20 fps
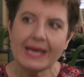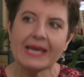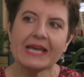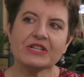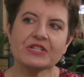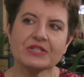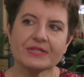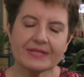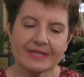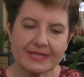
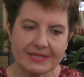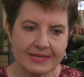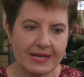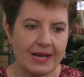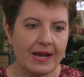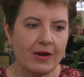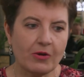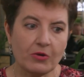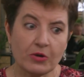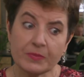It is rather
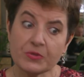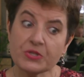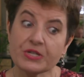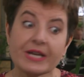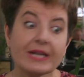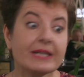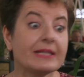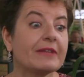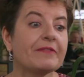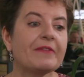our
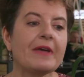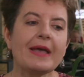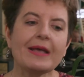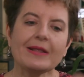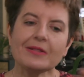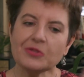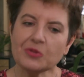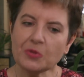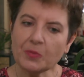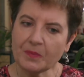objective
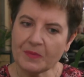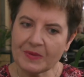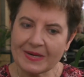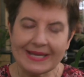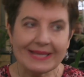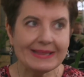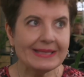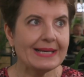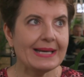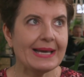to
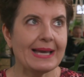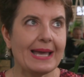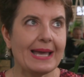bring,